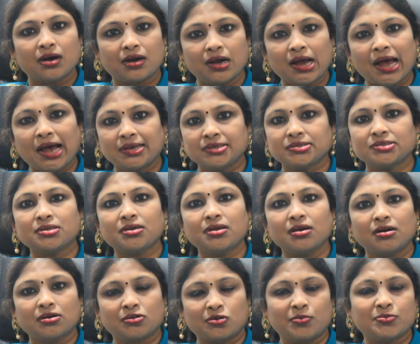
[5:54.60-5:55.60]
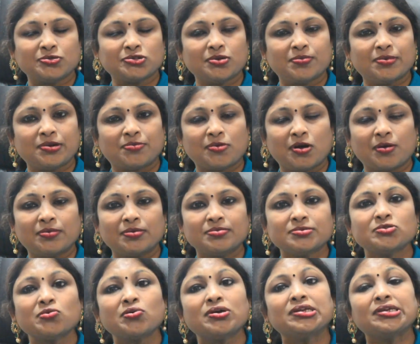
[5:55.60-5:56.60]
has the chromosomal problem.
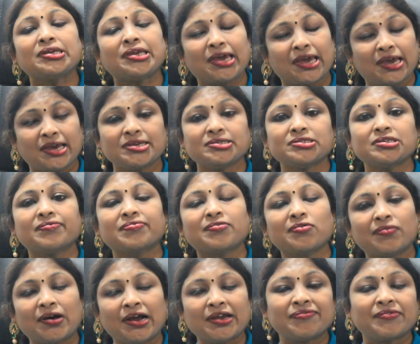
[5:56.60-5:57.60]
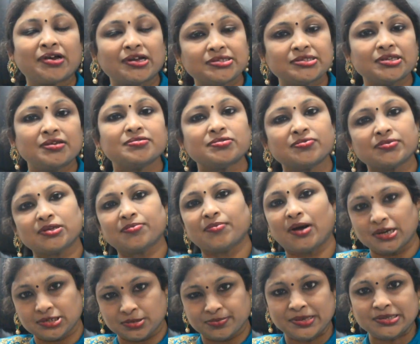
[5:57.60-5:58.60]
So in case if the wife conceives with the
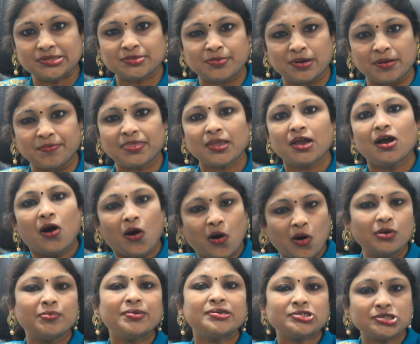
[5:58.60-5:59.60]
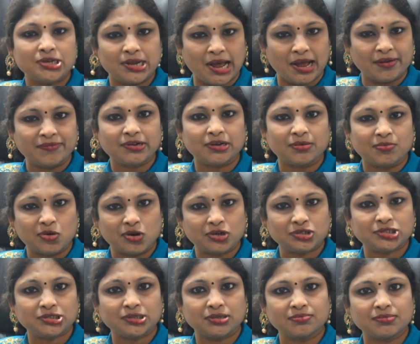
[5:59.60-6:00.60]
husband's sperm, always she'll have an
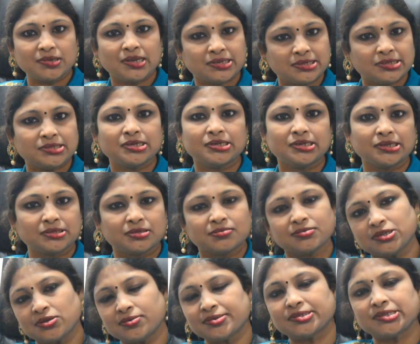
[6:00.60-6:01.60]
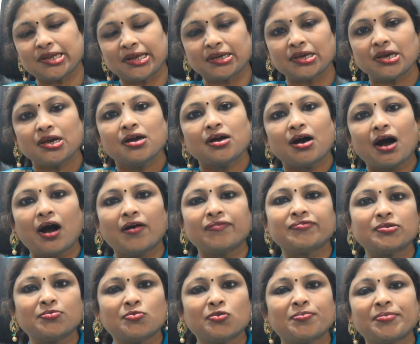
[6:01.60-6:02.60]
abortion. It is addictive. So it's like
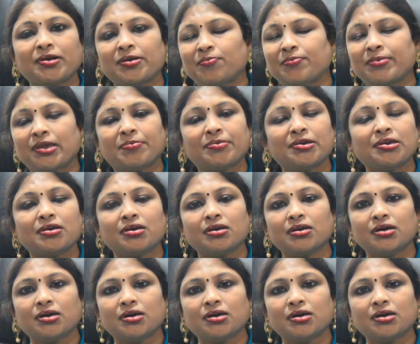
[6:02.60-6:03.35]
after maybe